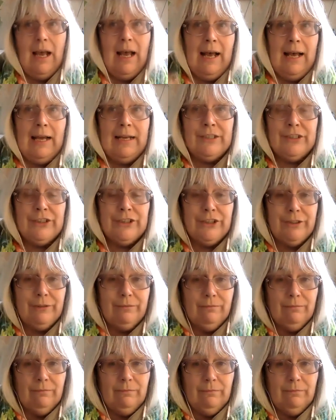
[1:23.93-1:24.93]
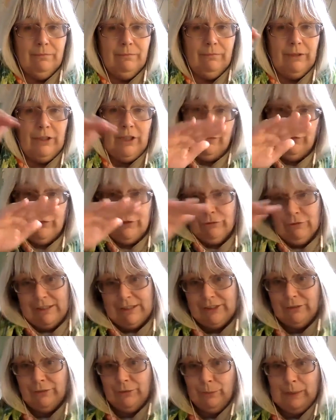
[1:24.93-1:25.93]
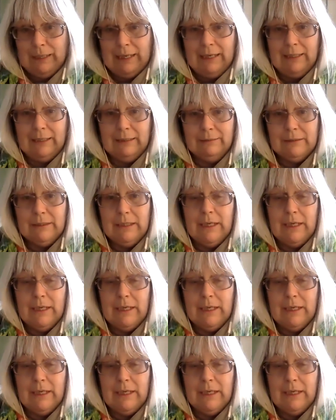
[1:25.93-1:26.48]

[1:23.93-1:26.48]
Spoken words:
and you know, for the rest of the week,